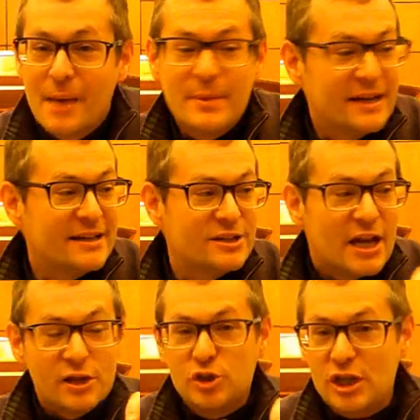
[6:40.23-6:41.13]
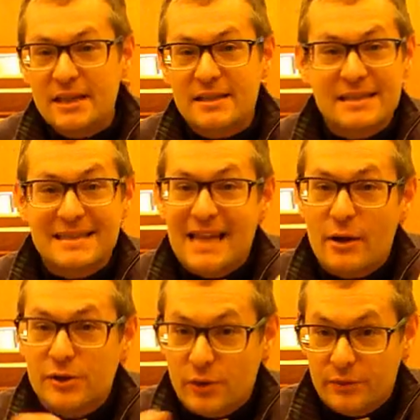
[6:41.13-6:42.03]
Because Jesus has
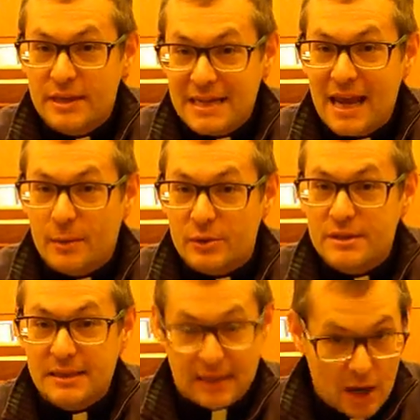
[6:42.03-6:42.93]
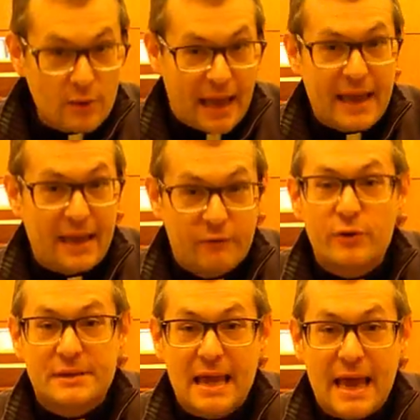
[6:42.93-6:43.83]
now turned the tables to say, okay, if
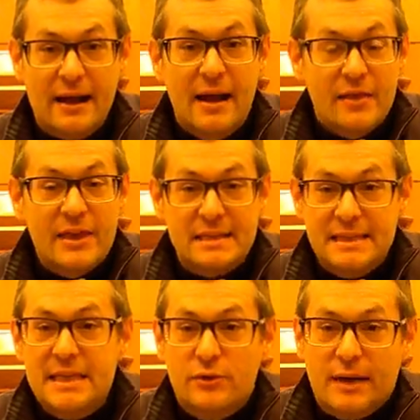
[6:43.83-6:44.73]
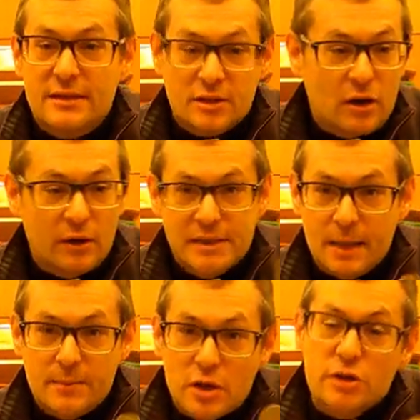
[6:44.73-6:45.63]
we're saying that Caesar gets to call
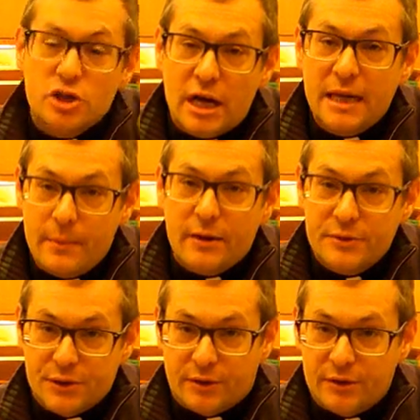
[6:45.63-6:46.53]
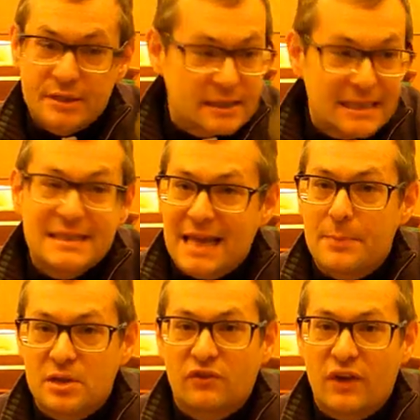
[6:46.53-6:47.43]
dibs on shiny metal circles because he
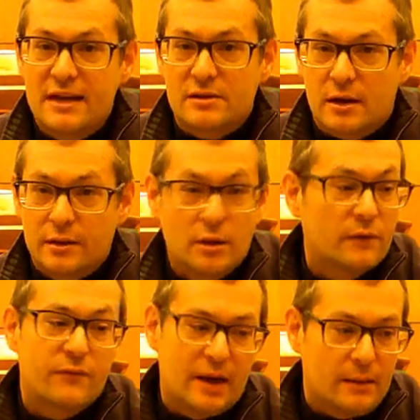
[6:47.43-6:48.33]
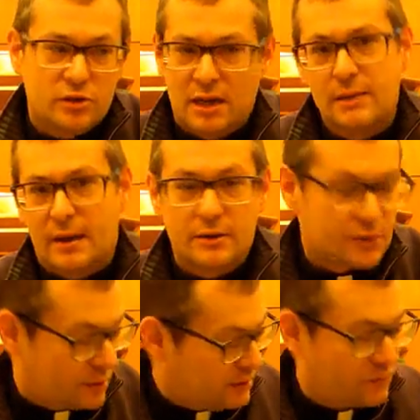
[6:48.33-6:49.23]
stamped his face on it, good for him, shiny metal
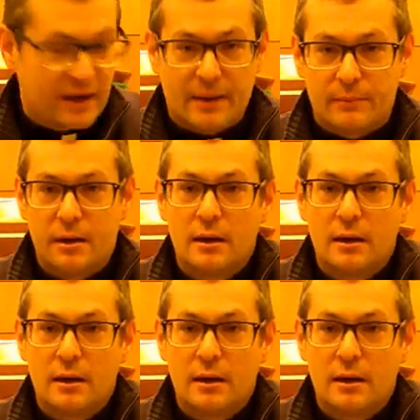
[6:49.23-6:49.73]
circles for him,